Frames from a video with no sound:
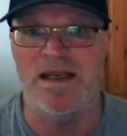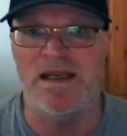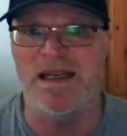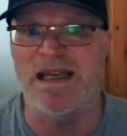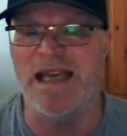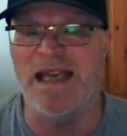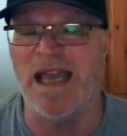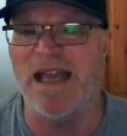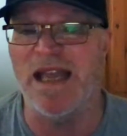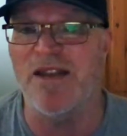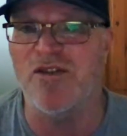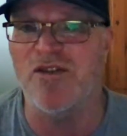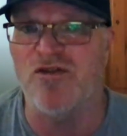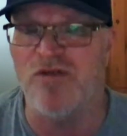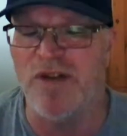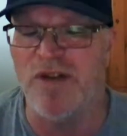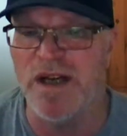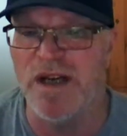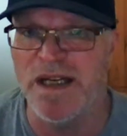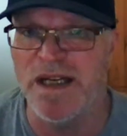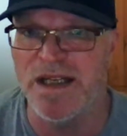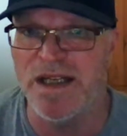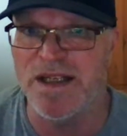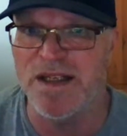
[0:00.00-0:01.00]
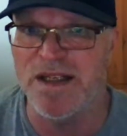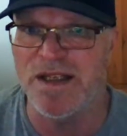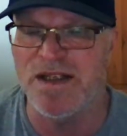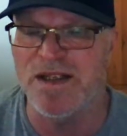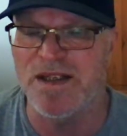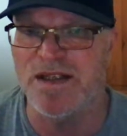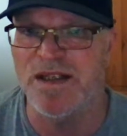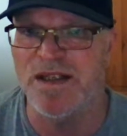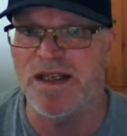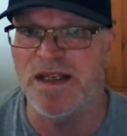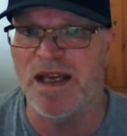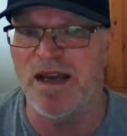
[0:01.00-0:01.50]
get
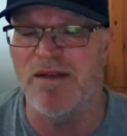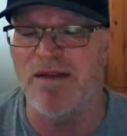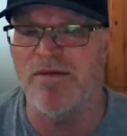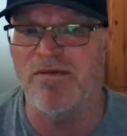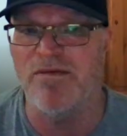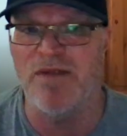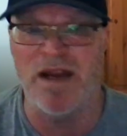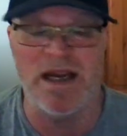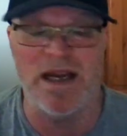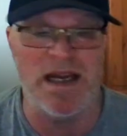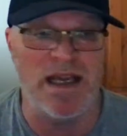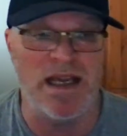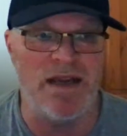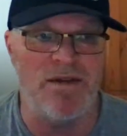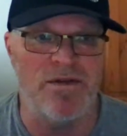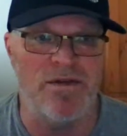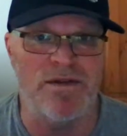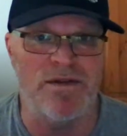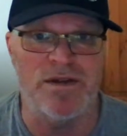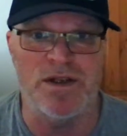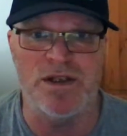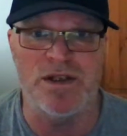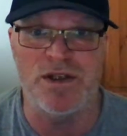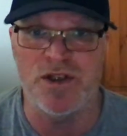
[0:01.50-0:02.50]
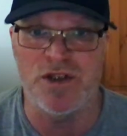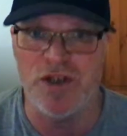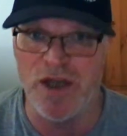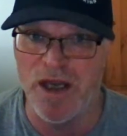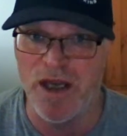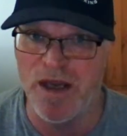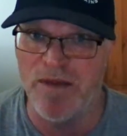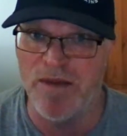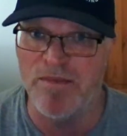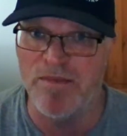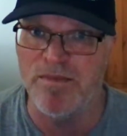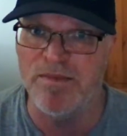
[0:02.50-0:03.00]
dressed, get ready for the
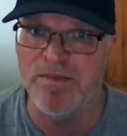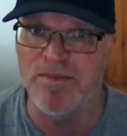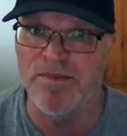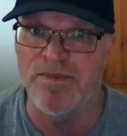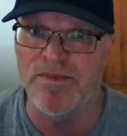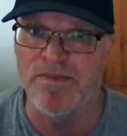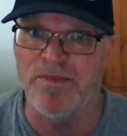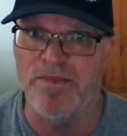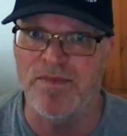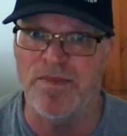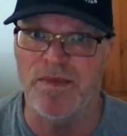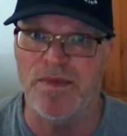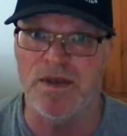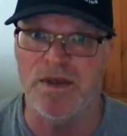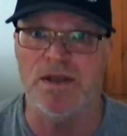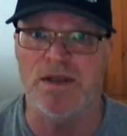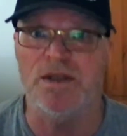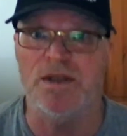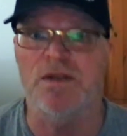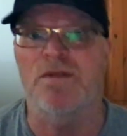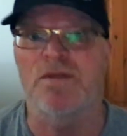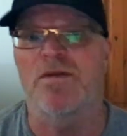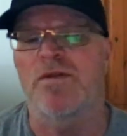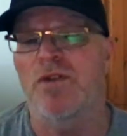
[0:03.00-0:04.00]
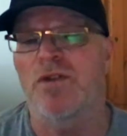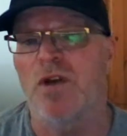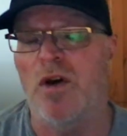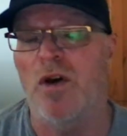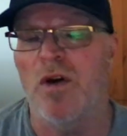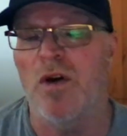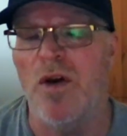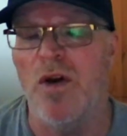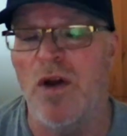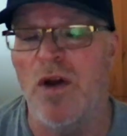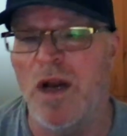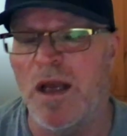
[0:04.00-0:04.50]
gym, for your
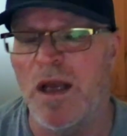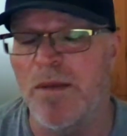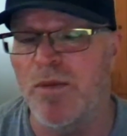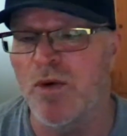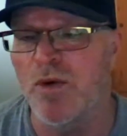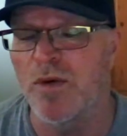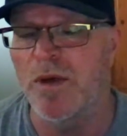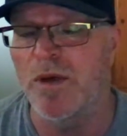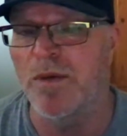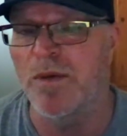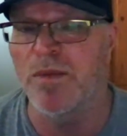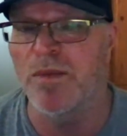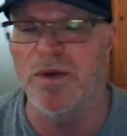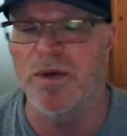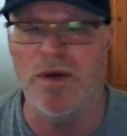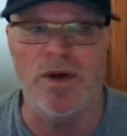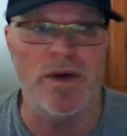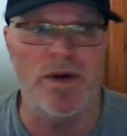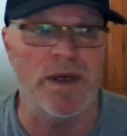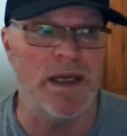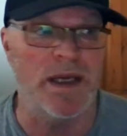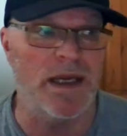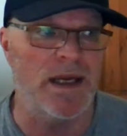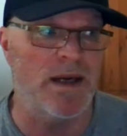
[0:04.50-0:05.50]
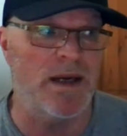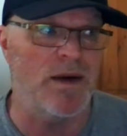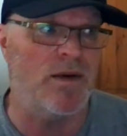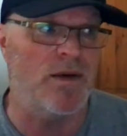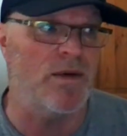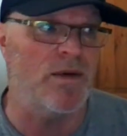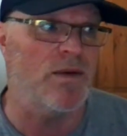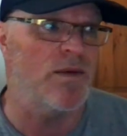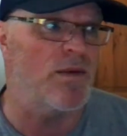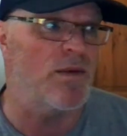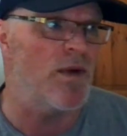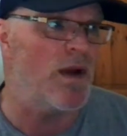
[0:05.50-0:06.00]
early morning
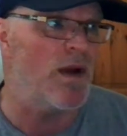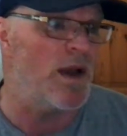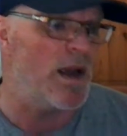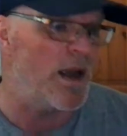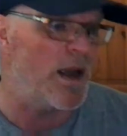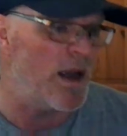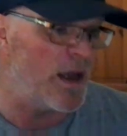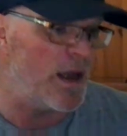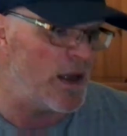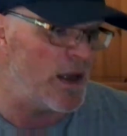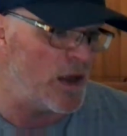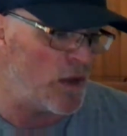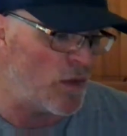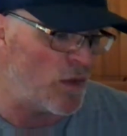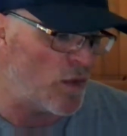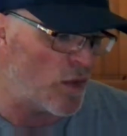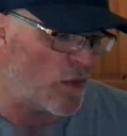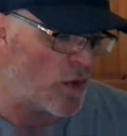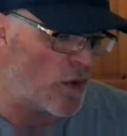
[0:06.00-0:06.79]
workout. Your